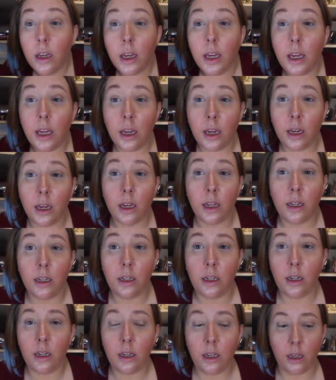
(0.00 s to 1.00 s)

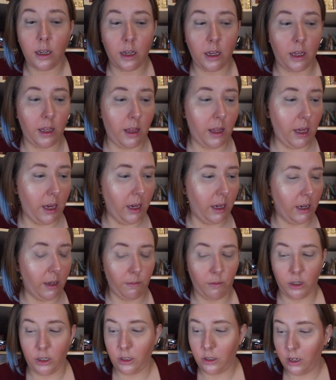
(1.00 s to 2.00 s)
And I think I'm
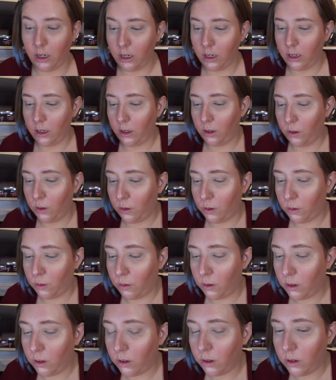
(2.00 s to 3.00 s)
just going to
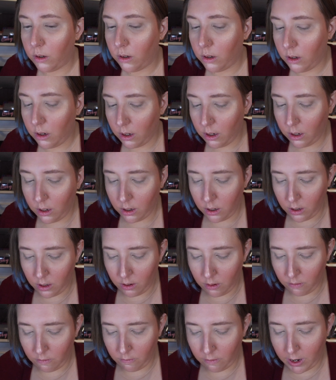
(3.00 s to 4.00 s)
go
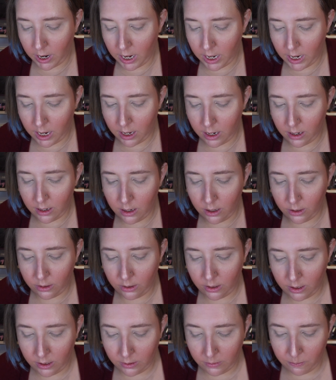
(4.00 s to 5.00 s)
right in. There's
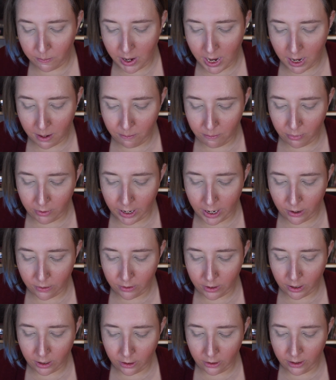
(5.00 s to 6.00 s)
this matte brown
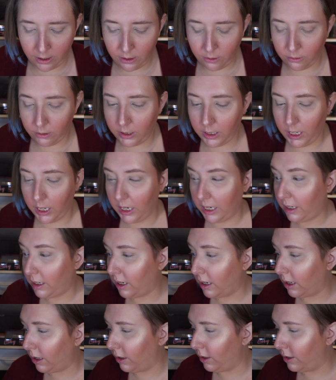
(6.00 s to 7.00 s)
color. I don't see
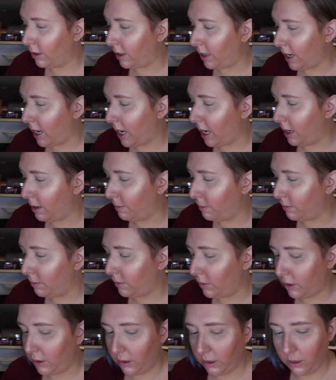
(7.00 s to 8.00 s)
color
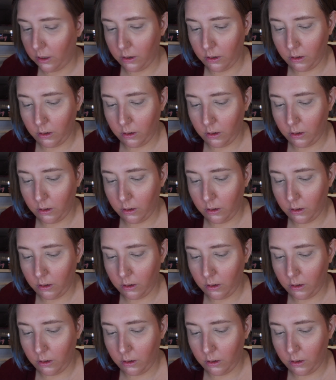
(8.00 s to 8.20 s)
names